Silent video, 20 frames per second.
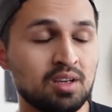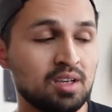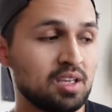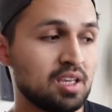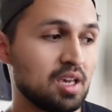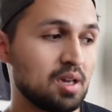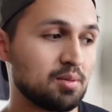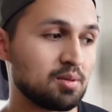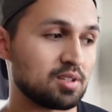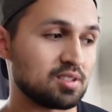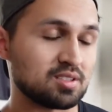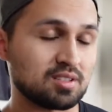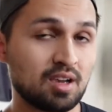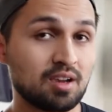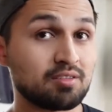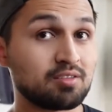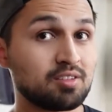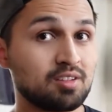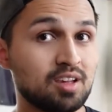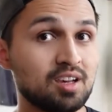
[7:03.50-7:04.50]
Yeah, because
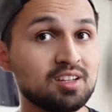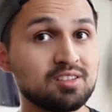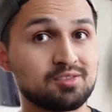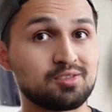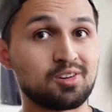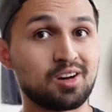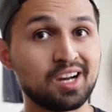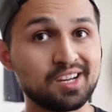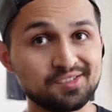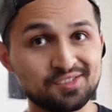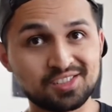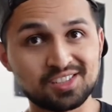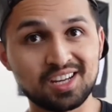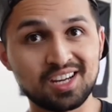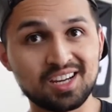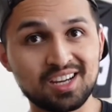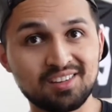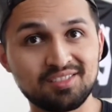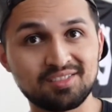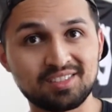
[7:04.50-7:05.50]
after that, drive
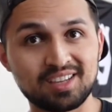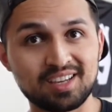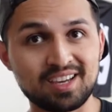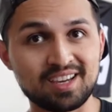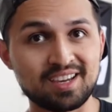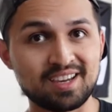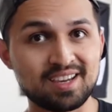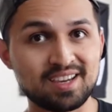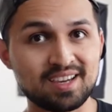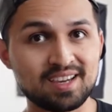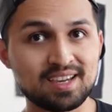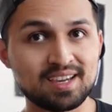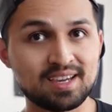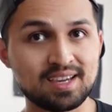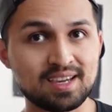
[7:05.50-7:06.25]
shaft and